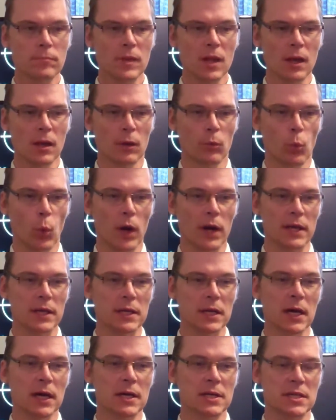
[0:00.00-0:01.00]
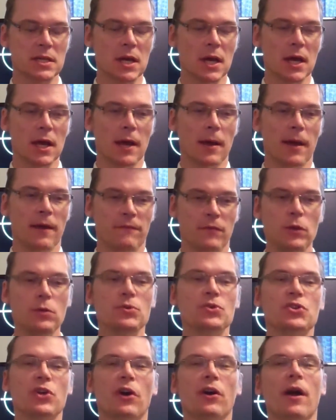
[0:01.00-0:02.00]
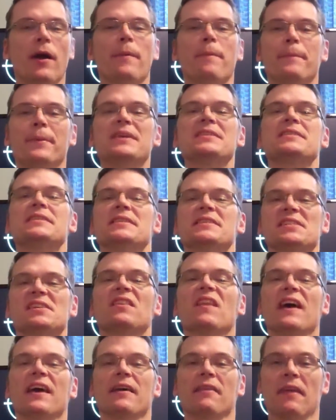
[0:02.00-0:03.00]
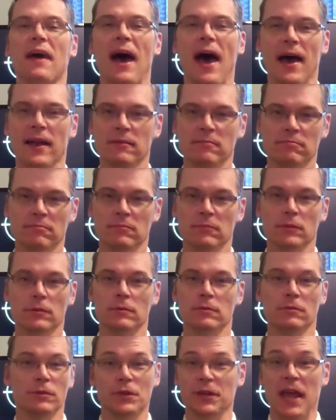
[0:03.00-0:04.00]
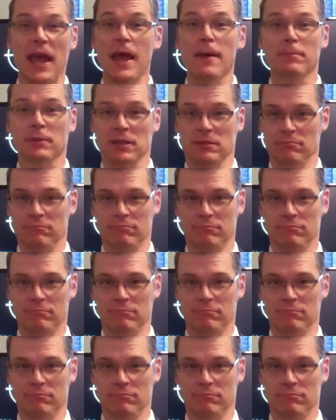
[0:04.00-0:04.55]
in what he does. If you start a business like that, you're gambling.